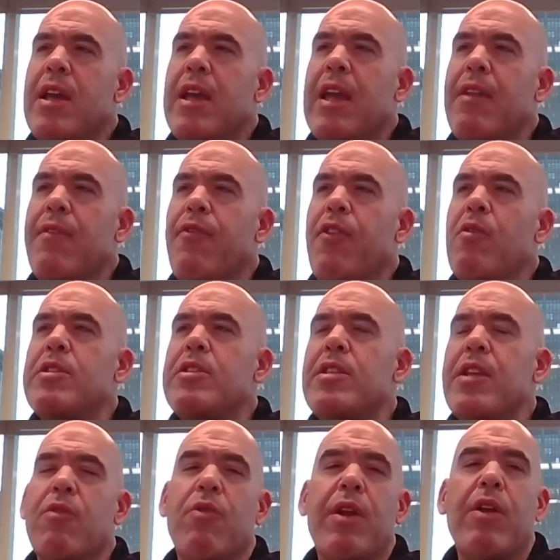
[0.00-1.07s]

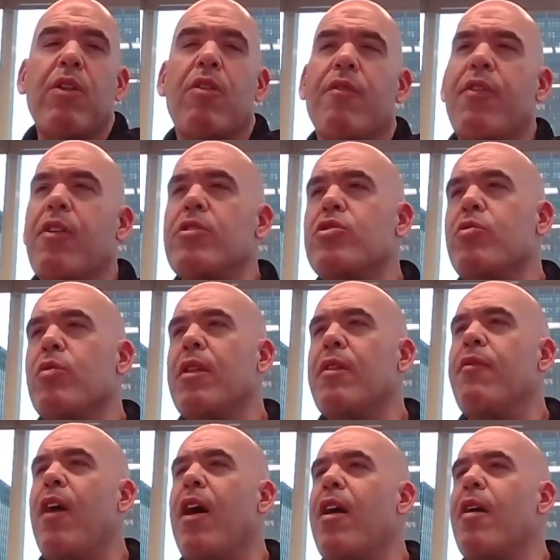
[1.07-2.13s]
influencing real or virtual
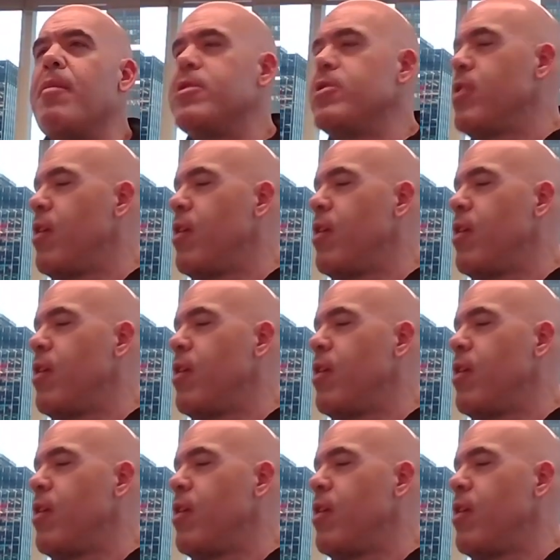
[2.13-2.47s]
environments.